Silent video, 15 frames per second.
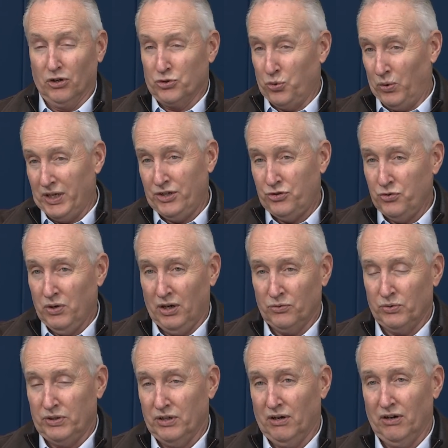
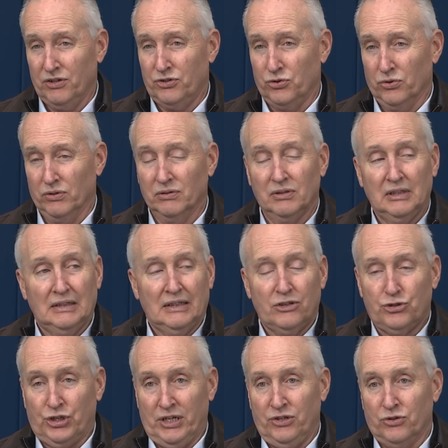2,200 yards your
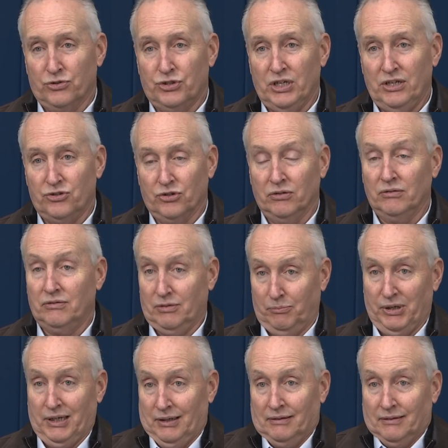senior season, to
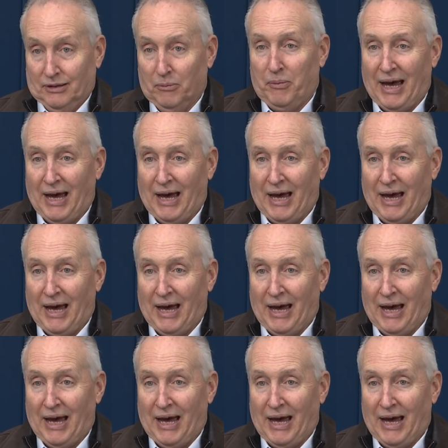being the